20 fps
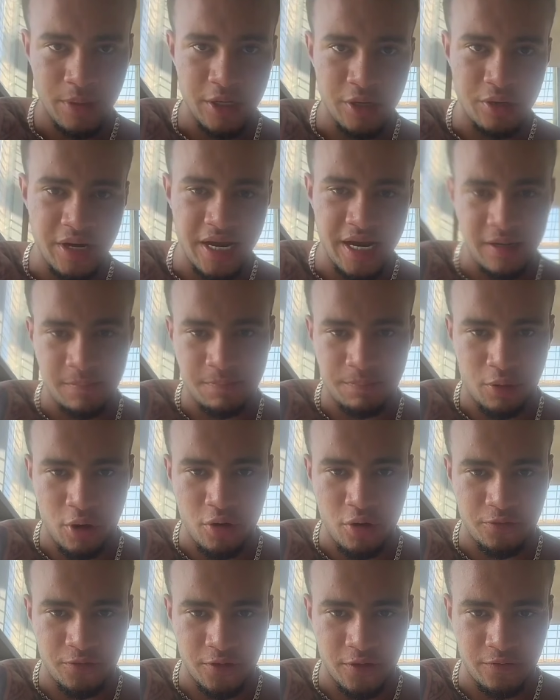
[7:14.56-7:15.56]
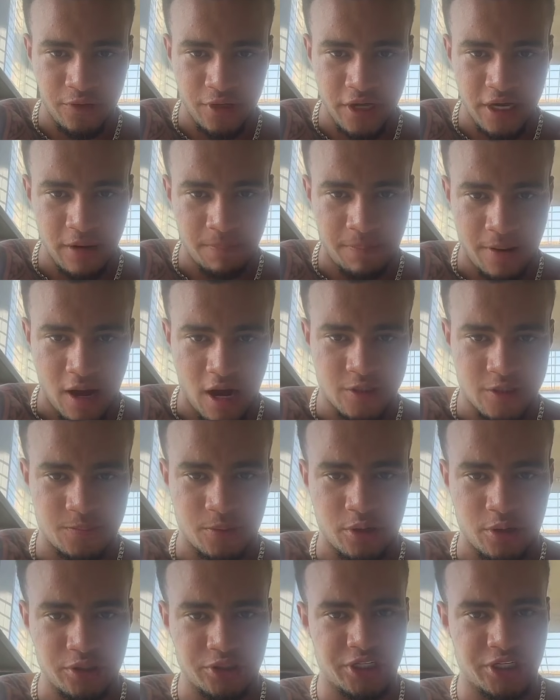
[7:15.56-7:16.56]
But you need proof of, you need a
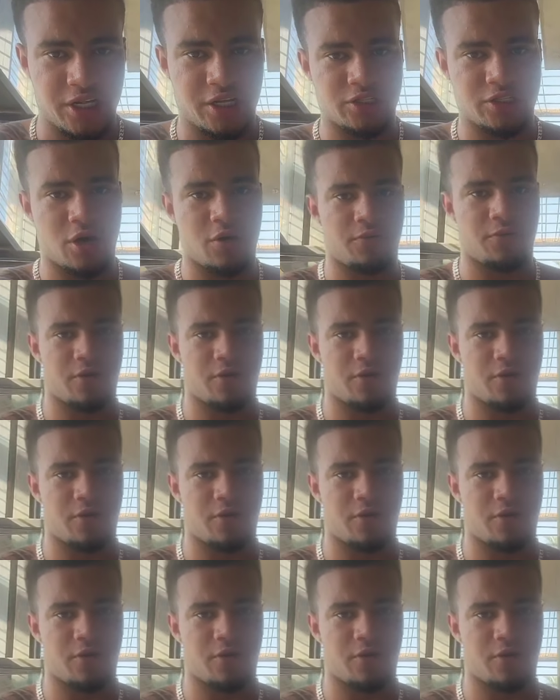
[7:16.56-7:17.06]
passport and shit that's